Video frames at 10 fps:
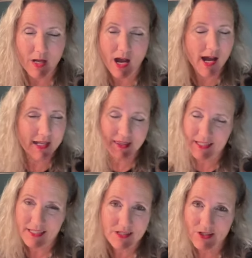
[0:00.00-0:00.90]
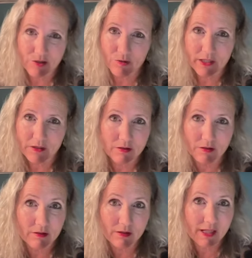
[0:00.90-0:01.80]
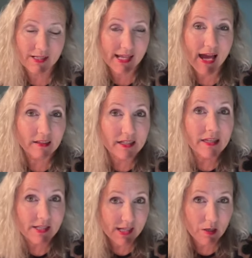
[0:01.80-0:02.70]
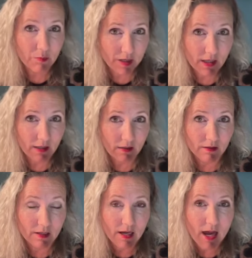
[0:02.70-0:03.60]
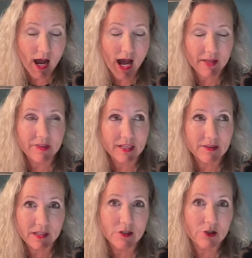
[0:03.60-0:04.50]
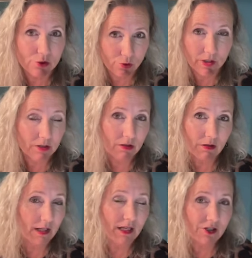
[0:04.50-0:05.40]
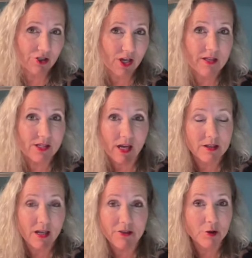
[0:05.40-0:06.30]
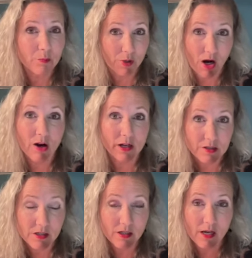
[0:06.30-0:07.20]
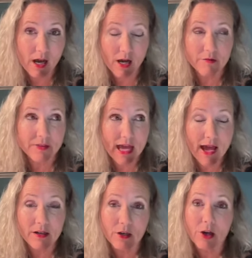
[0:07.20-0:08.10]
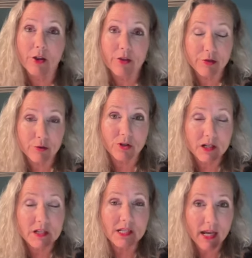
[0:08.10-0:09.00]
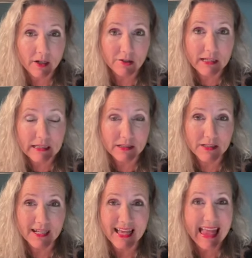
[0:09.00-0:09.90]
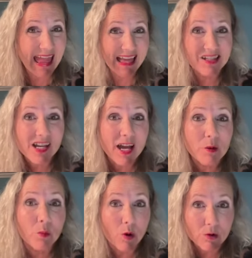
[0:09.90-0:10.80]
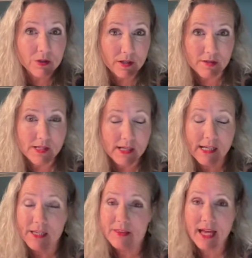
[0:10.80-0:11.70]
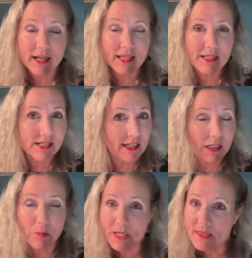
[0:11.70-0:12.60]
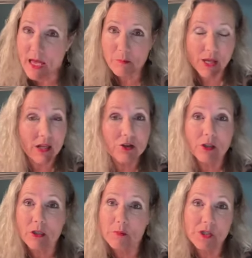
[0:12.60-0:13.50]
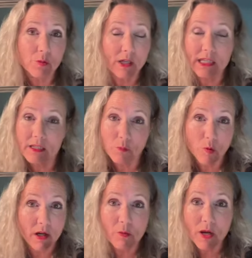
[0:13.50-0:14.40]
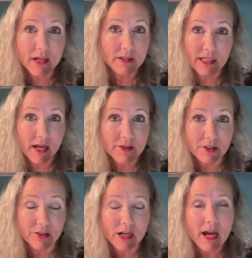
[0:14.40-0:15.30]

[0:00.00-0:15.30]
I think he's doing exactly the same thing. I think that Jordan is just another part of that authoritarian anti wokeness that is keeping that pendulum swinging one way and the other.